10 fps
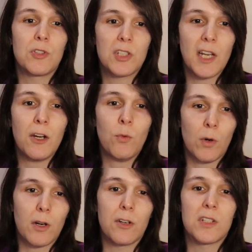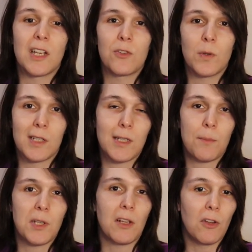scare workers into
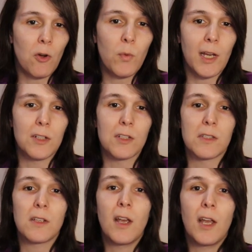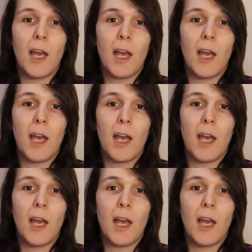accepting low wages